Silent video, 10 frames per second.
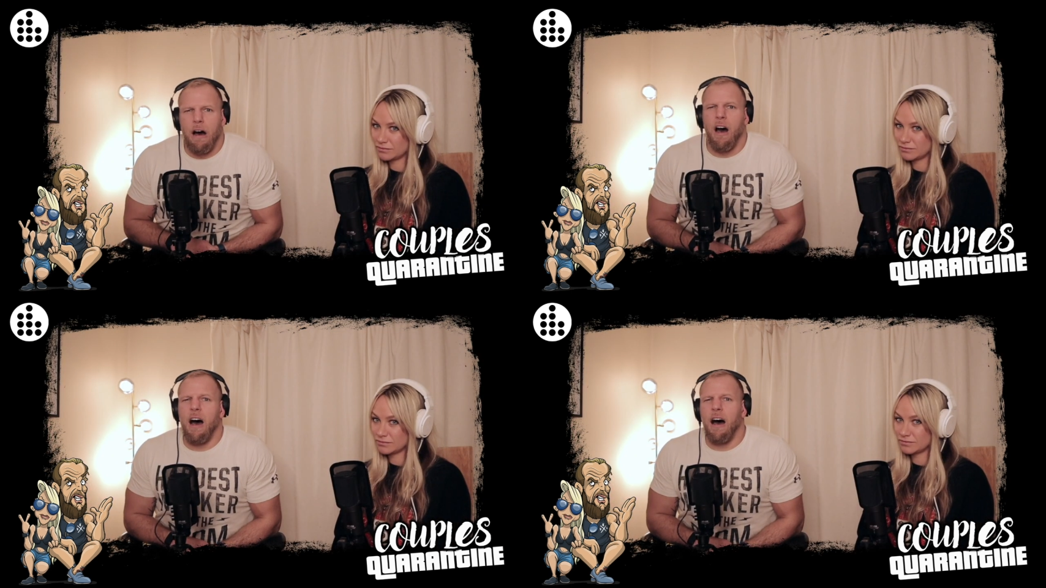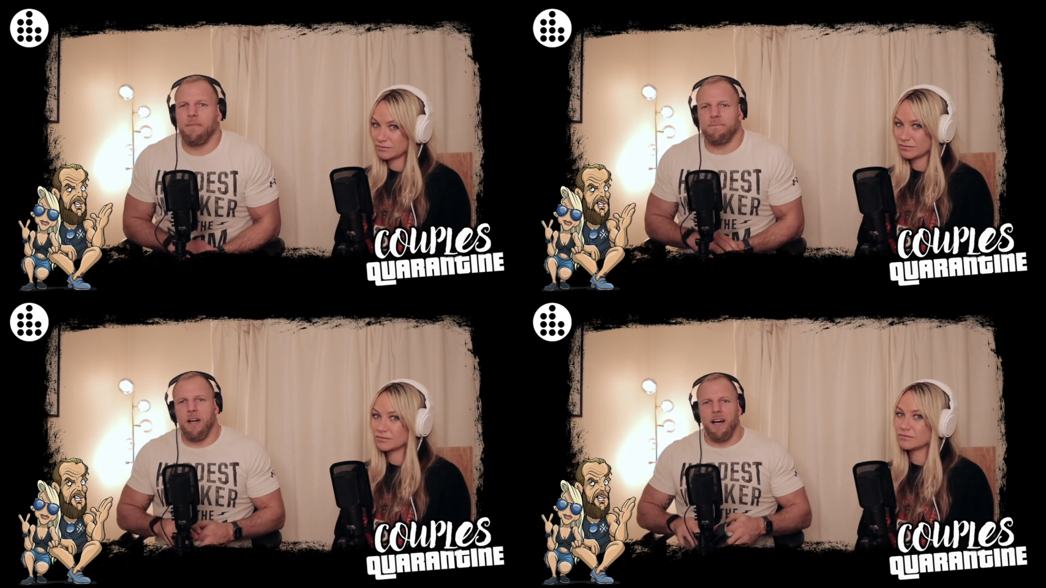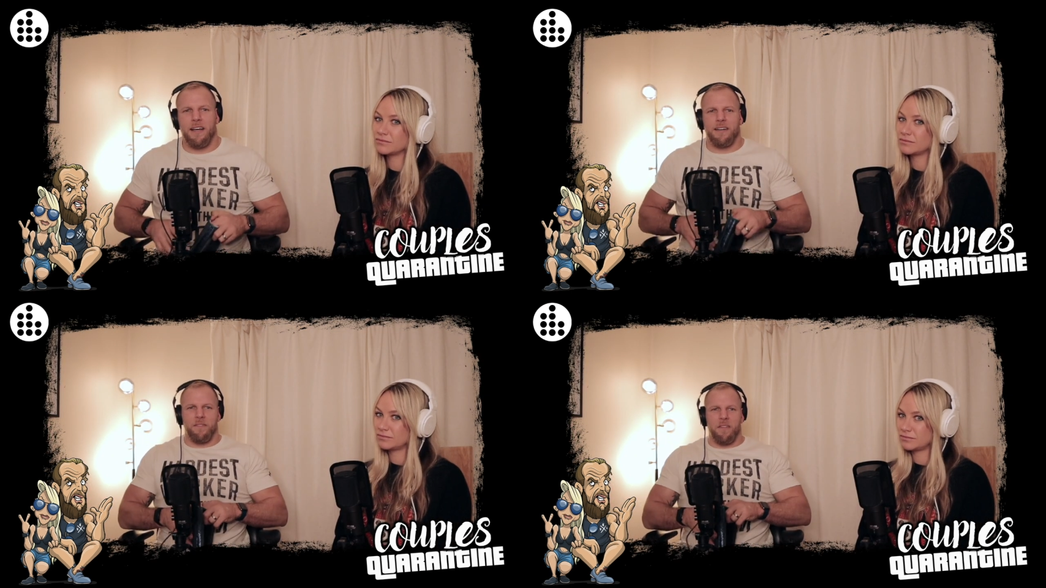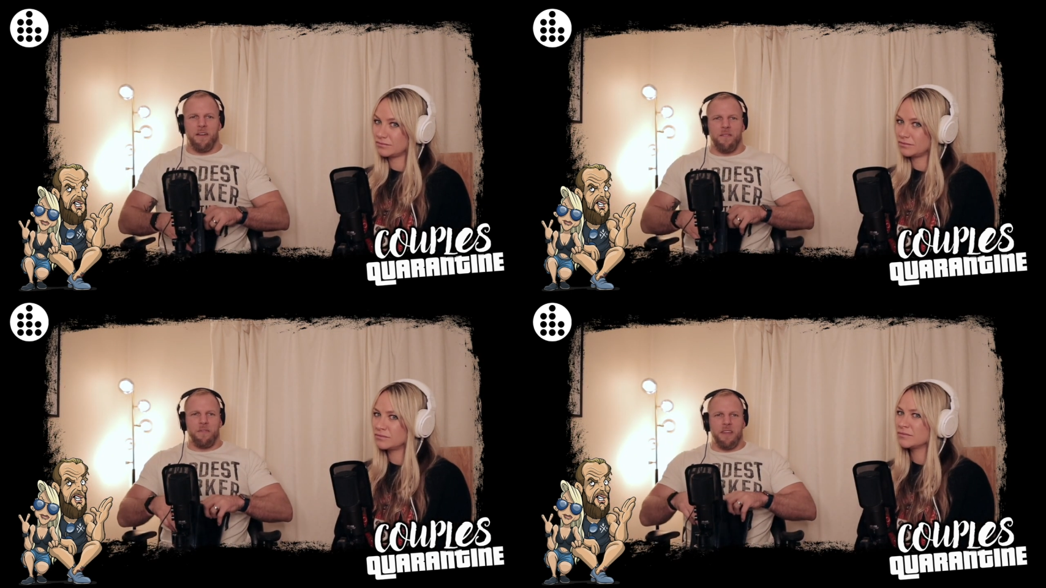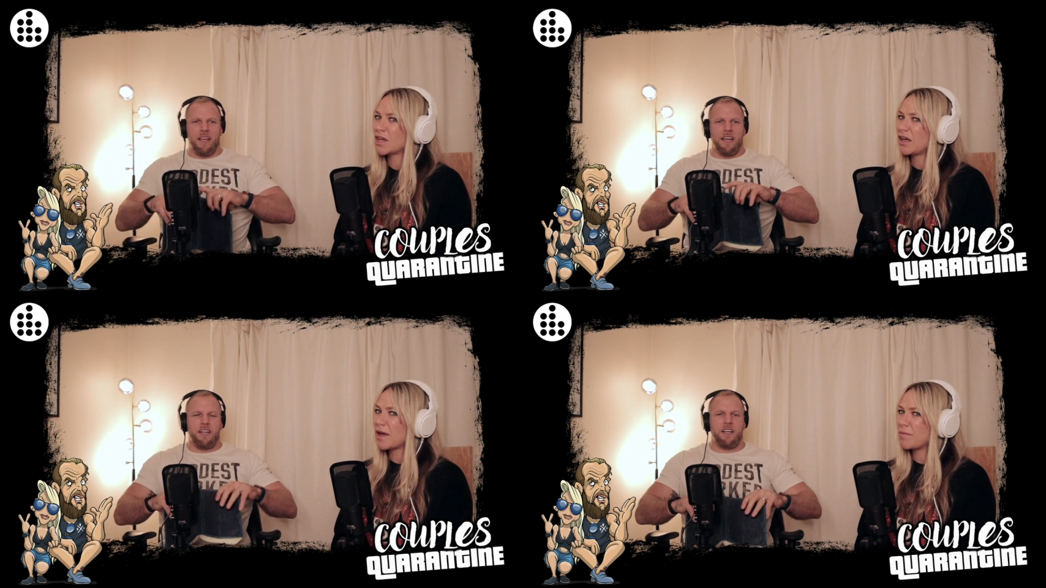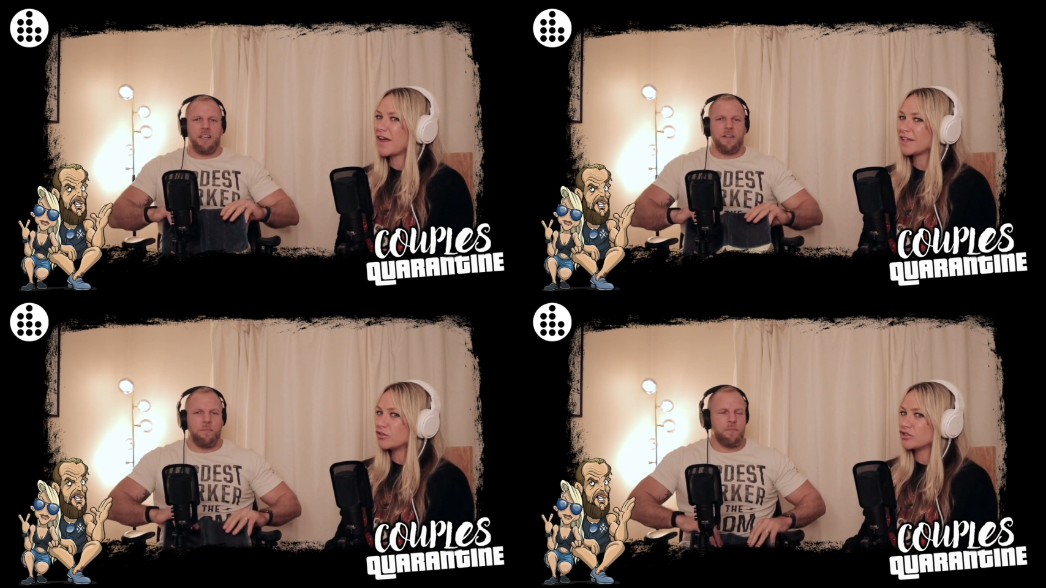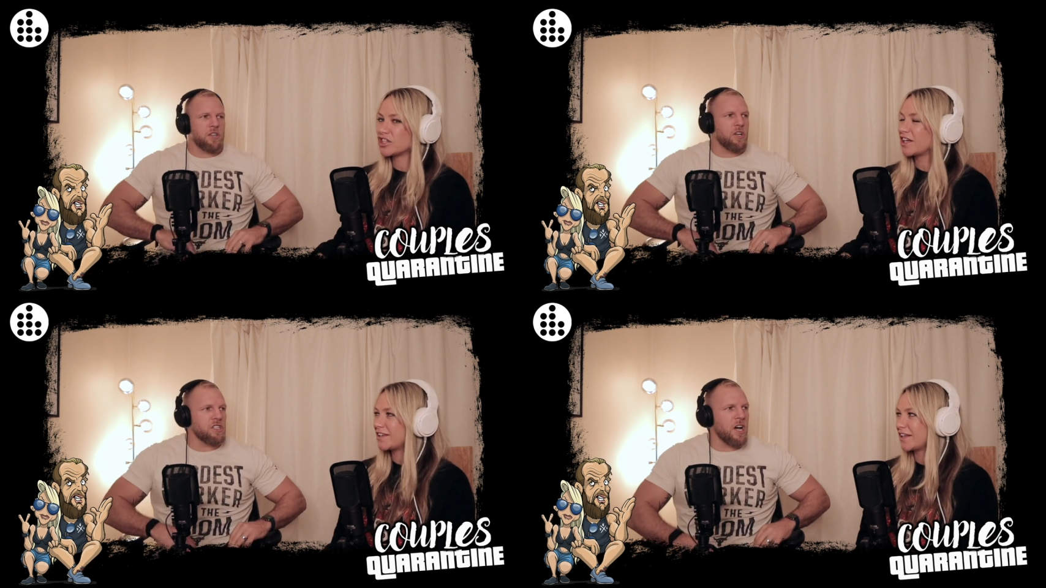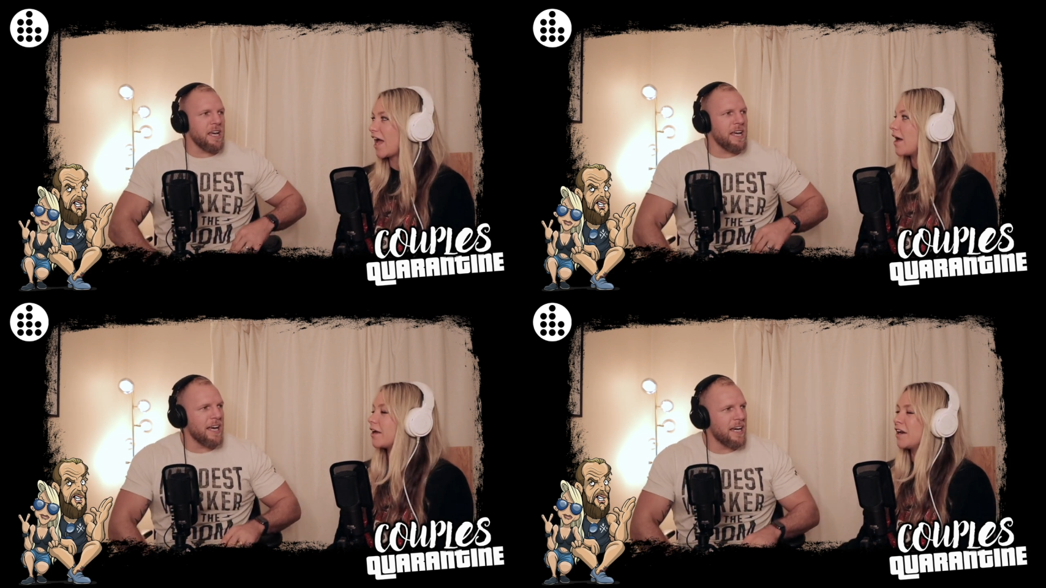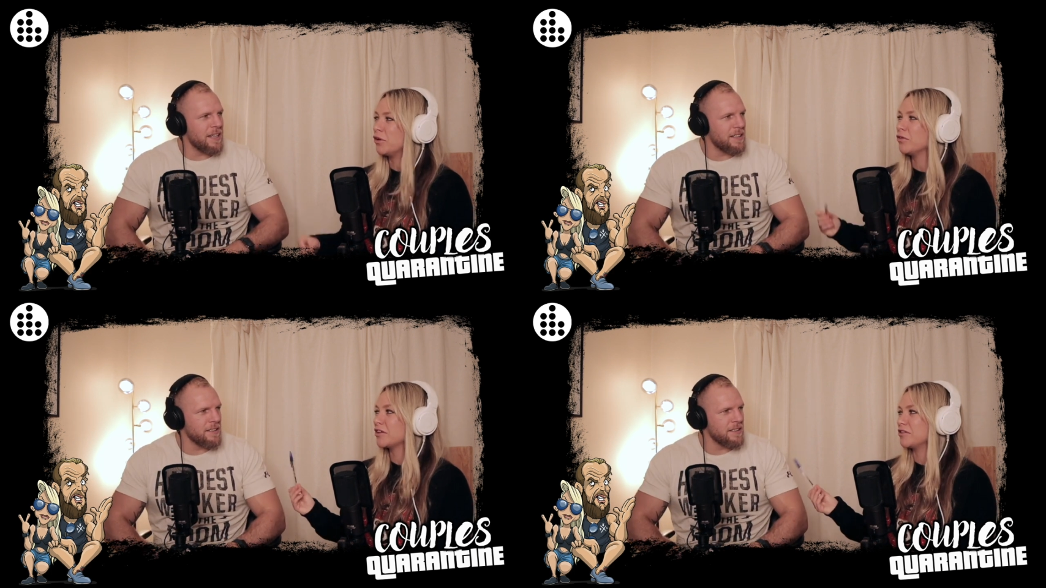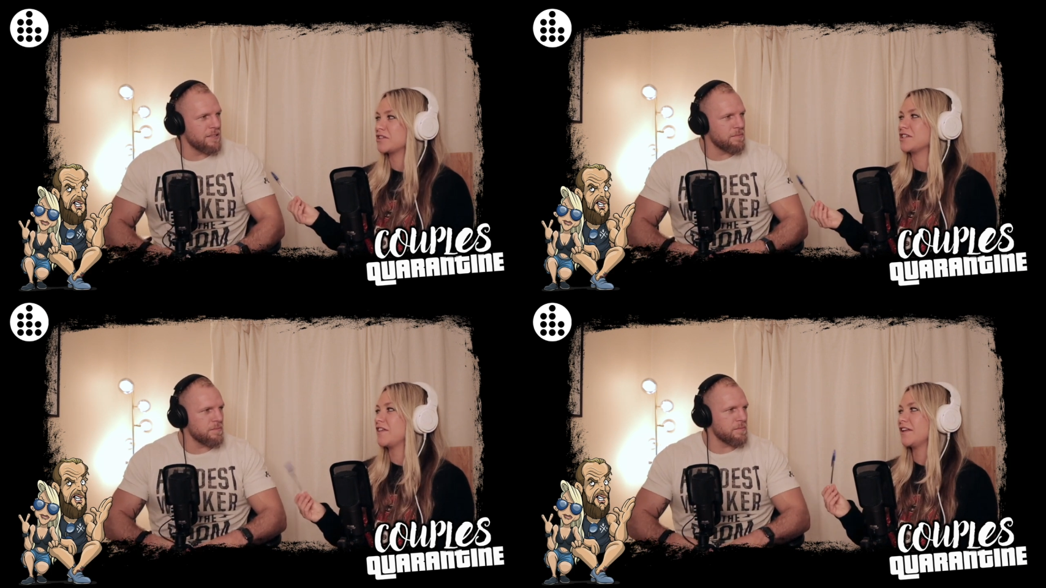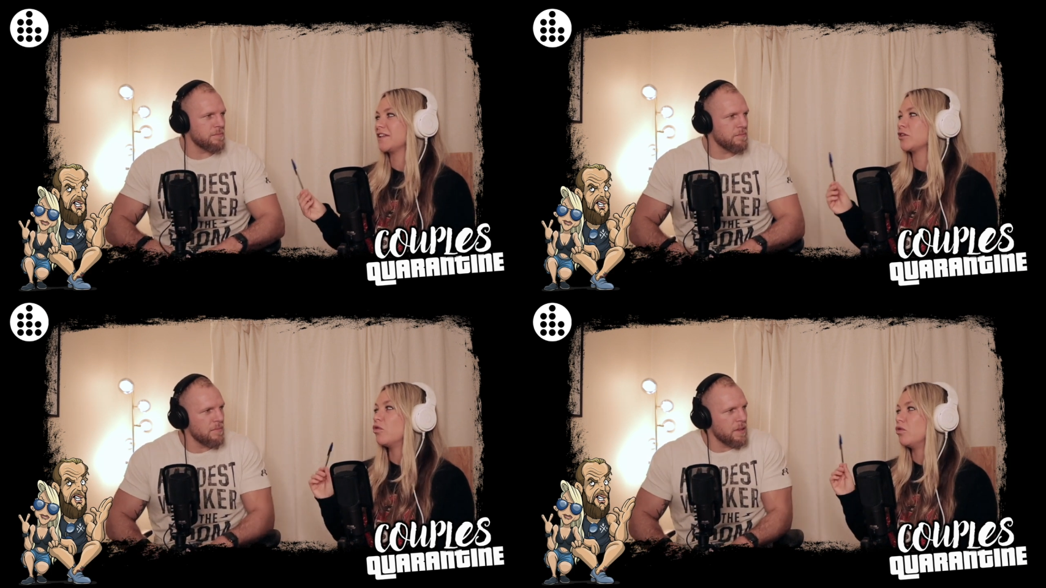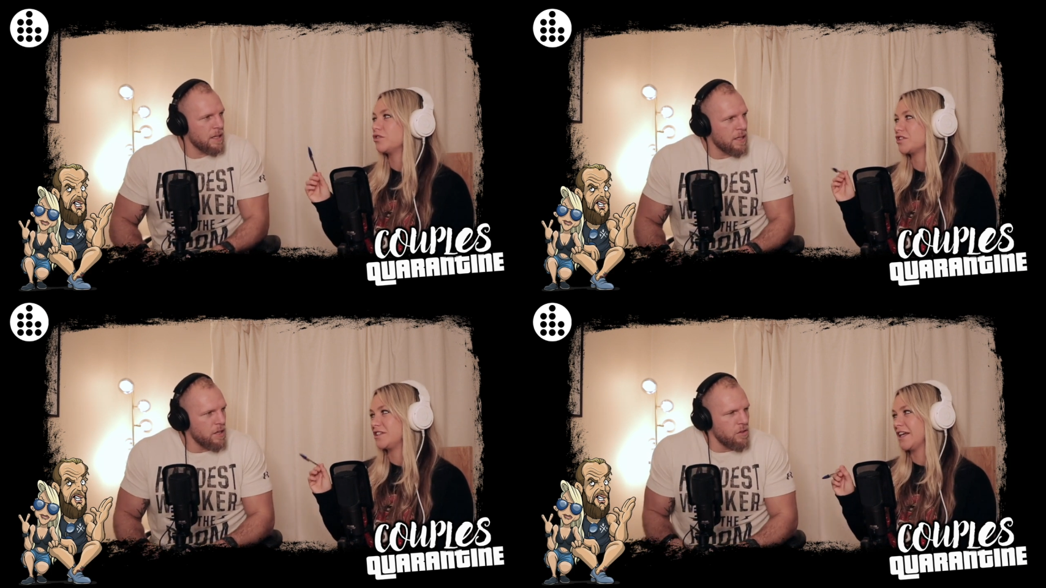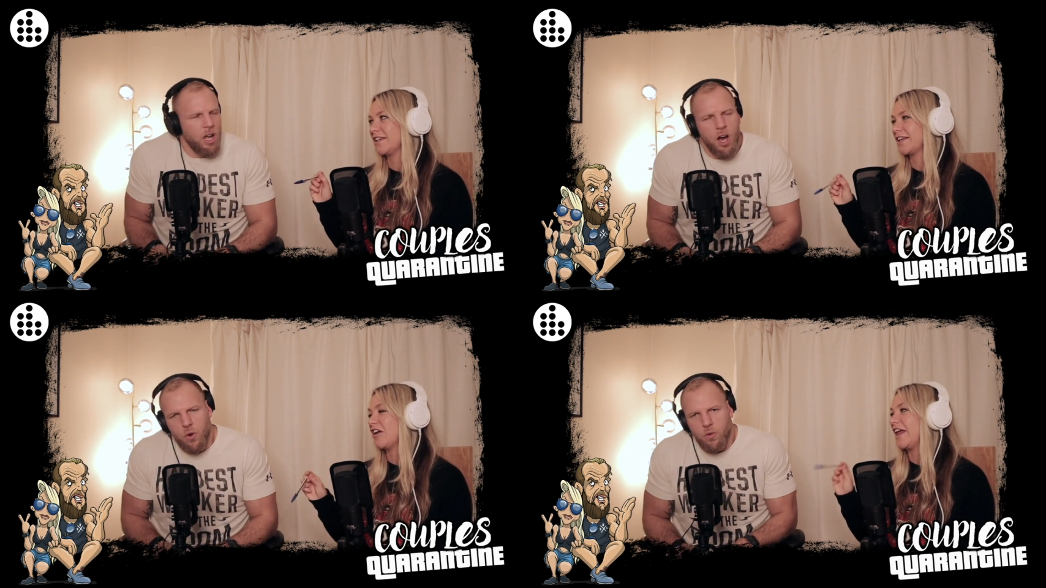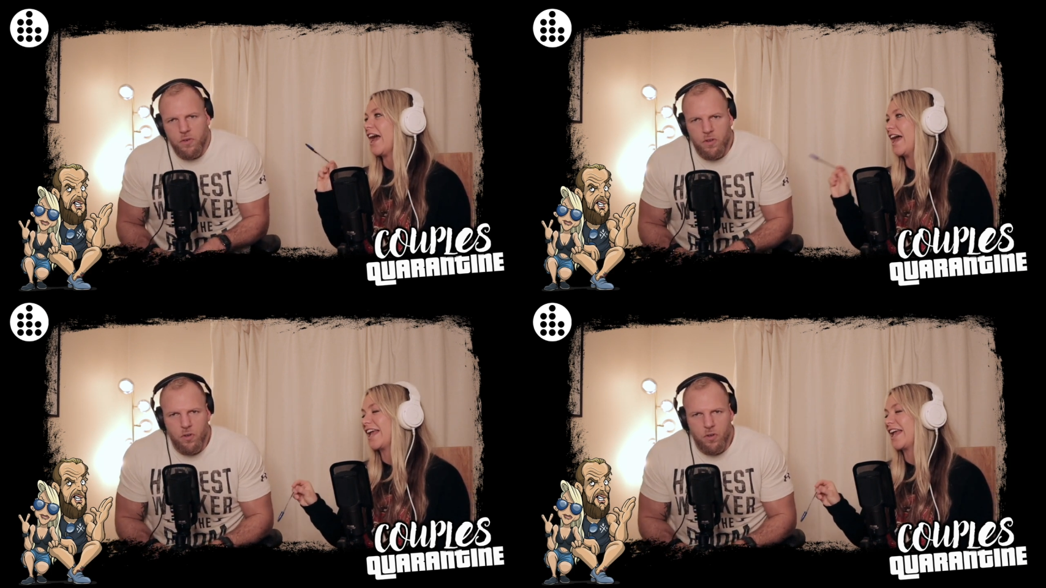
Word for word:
Speaker 1: that people oh, do. Right.
Speaker 2: yeah, but that's not just. I... Uh, can I also just say this is not all just. This oh no, that's